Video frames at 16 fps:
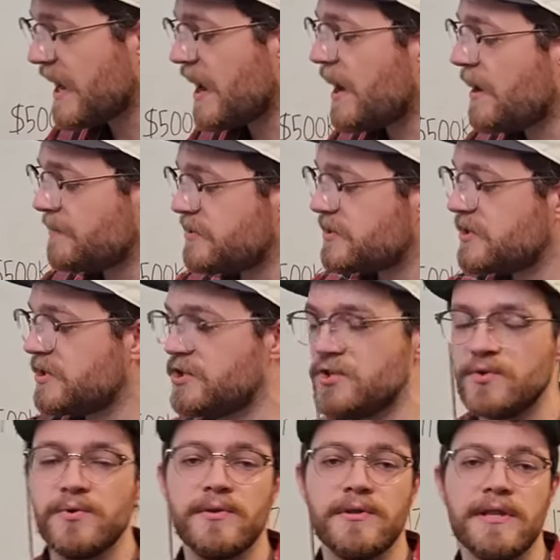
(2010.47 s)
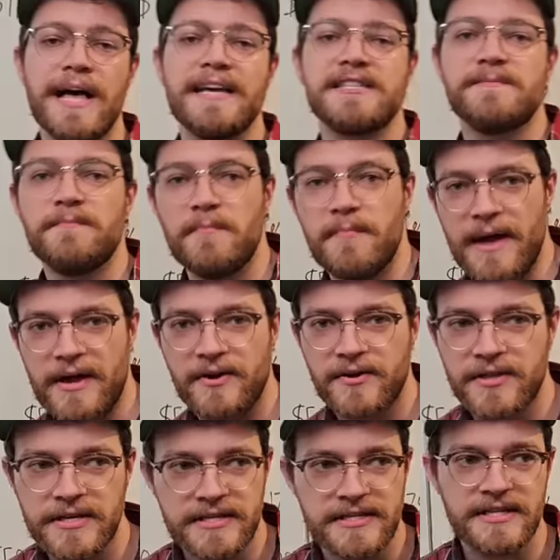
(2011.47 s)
up to do less better this